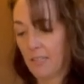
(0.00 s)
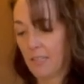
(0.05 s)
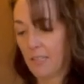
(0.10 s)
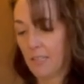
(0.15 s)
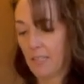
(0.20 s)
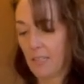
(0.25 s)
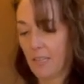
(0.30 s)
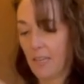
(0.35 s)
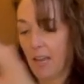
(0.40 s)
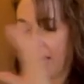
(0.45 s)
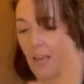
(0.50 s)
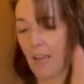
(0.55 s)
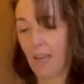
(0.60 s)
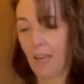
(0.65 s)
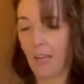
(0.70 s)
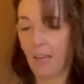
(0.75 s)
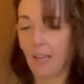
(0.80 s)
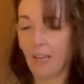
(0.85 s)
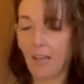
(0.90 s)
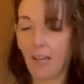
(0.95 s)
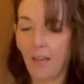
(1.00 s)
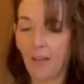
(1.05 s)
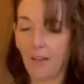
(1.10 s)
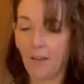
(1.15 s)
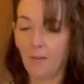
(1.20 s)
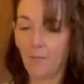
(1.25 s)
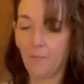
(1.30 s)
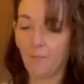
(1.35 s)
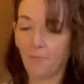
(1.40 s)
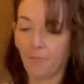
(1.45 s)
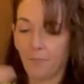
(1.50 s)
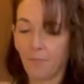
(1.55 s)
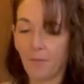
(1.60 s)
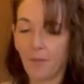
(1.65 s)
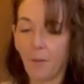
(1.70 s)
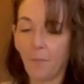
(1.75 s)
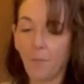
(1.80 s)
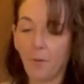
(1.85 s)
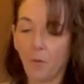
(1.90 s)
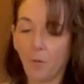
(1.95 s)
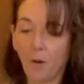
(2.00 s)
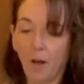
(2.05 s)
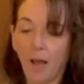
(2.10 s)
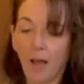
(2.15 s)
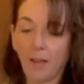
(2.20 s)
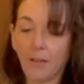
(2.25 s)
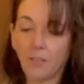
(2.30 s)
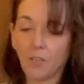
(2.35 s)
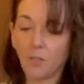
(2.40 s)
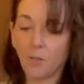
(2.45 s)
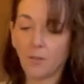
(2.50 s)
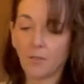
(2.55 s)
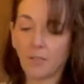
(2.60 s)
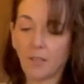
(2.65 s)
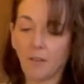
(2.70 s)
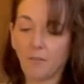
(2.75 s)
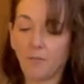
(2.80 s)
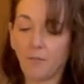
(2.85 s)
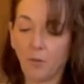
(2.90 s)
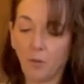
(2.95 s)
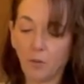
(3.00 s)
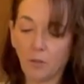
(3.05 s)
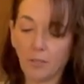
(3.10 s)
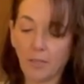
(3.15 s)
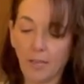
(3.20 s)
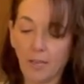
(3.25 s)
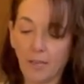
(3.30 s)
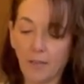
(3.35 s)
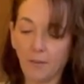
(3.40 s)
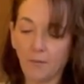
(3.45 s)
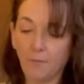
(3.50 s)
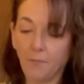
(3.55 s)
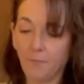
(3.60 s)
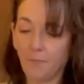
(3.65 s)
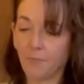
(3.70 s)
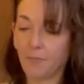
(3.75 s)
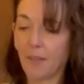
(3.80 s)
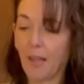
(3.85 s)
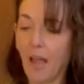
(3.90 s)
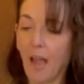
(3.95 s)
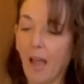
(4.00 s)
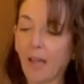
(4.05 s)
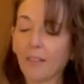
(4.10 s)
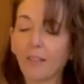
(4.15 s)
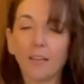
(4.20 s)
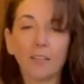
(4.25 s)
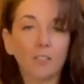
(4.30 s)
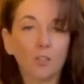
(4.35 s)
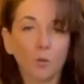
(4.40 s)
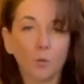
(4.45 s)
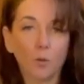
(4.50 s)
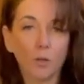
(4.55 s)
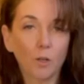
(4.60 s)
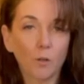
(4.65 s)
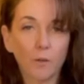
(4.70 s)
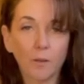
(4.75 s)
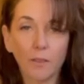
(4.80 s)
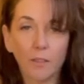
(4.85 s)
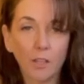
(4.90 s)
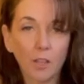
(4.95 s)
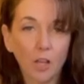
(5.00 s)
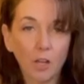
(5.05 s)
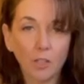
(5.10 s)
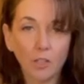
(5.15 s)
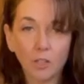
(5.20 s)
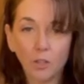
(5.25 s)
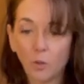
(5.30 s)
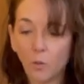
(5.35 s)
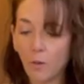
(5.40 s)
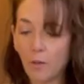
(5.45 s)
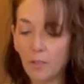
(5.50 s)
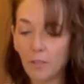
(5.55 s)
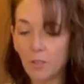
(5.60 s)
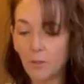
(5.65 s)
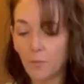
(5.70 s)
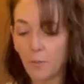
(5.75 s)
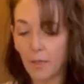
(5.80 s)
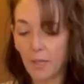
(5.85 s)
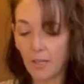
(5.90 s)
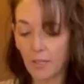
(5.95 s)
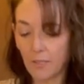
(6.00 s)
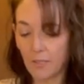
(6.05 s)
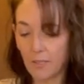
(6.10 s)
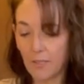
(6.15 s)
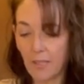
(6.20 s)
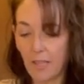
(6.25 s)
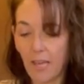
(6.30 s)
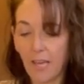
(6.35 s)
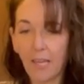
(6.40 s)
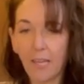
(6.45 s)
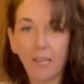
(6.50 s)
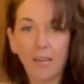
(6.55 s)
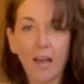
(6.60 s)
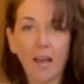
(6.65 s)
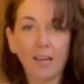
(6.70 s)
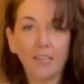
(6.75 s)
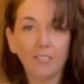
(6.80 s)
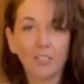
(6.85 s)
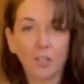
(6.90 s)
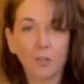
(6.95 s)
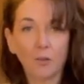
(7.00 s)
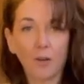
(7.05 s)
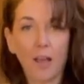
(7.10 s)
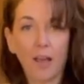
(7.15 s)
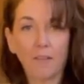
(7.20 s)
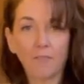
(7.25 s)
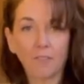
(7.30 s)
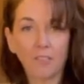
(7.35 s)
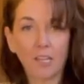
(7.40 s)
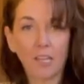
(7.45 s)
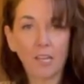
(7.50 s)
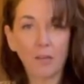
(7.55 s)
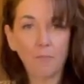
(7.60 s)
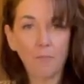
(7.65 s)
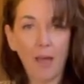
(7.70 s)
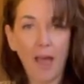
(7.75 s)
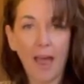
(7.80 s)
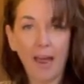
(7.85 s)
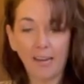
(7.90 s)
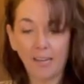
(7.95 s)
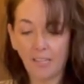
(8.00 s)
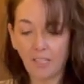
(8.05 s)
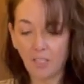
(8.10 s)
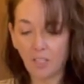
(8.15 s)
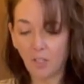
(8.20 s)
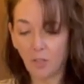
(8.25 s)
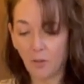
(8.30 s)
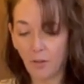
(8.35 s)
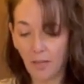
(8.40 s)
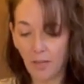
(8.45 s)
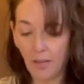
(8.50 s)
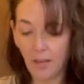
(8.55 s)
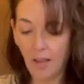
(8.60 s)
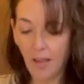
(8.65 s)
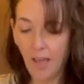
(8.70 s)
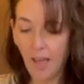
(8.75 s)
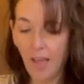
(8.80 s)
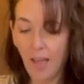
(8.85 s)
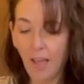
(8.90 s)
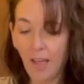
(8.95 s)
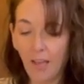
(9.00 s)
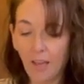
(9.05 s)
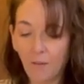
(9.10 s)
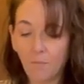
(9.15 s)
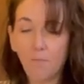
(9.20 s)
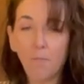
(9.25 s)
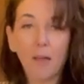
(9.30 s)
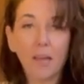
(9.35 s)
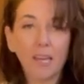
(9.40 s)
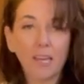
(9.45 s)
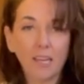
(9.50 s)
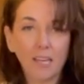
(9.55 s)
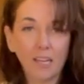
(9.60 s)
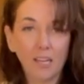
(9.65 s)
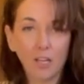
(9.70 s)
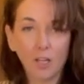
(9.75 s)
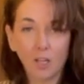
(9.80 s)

today. Um, but what I do is I fold in. I like to work with the larger ones because then I don't have to keep adding to it and making a